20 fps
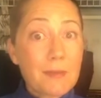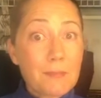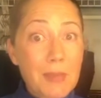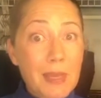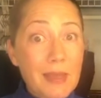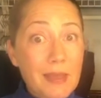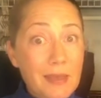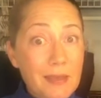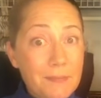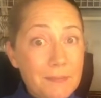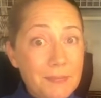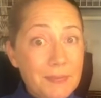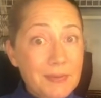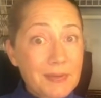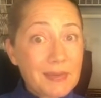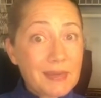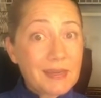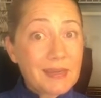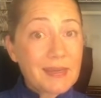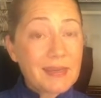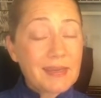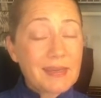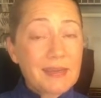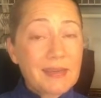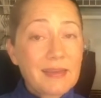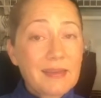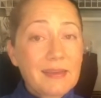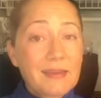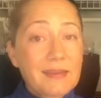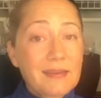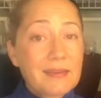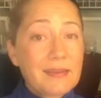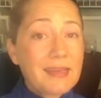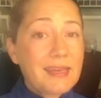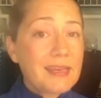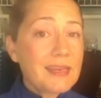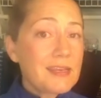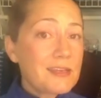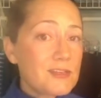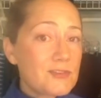come up,
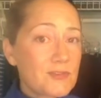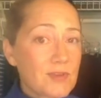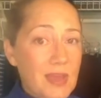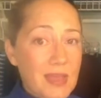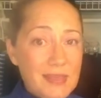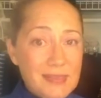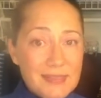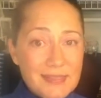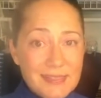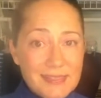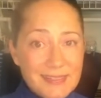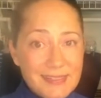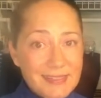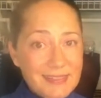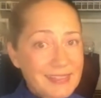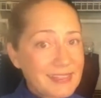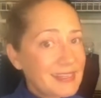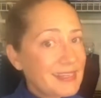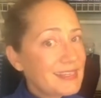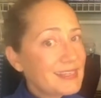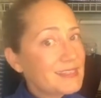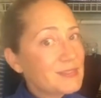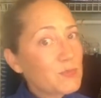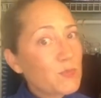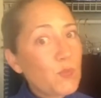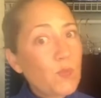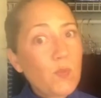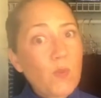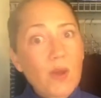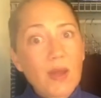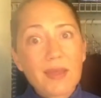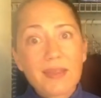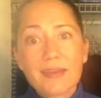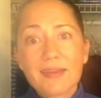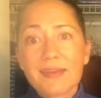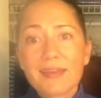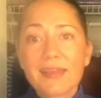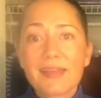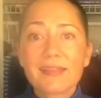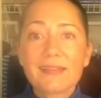getting dressed is
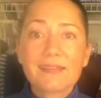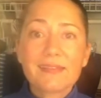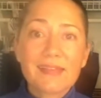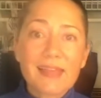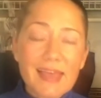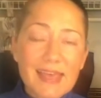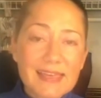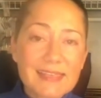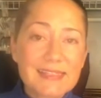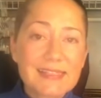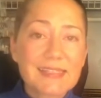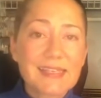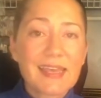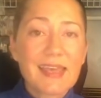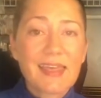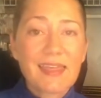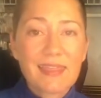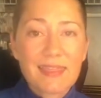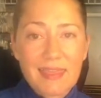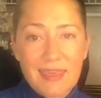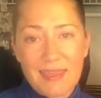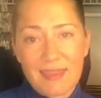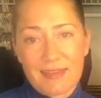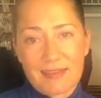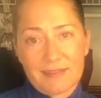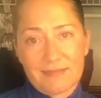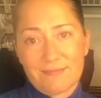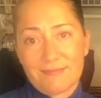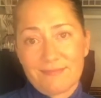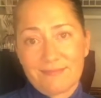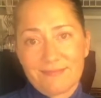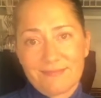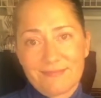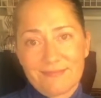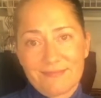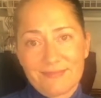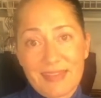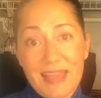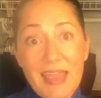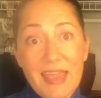one less thing.
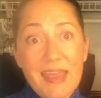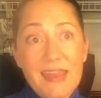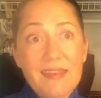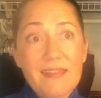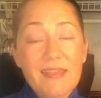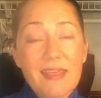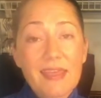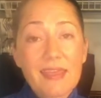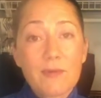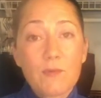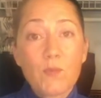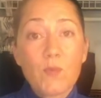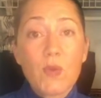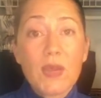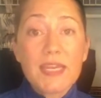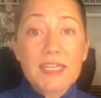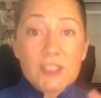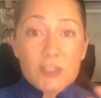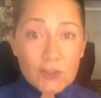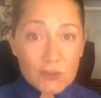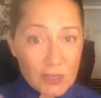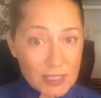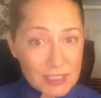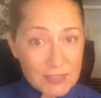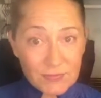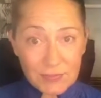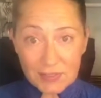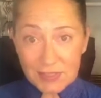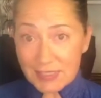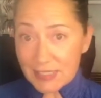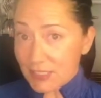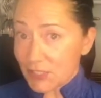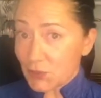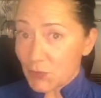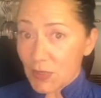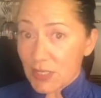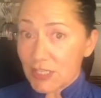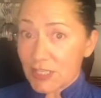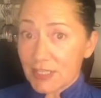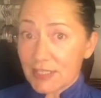And when stressful
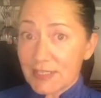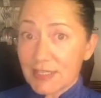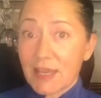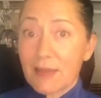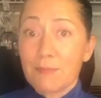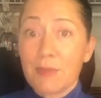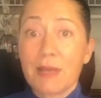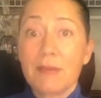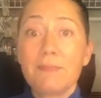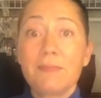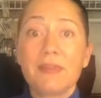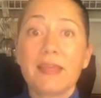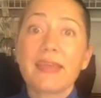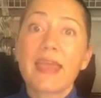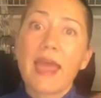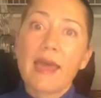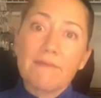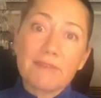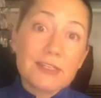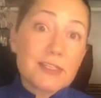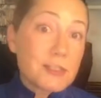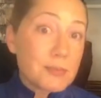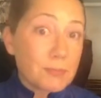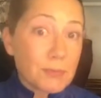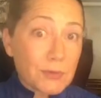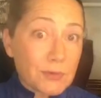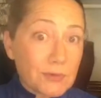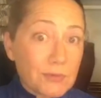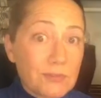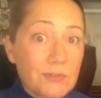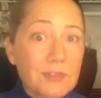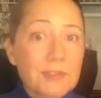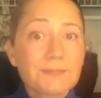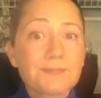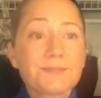situations come up, like having to move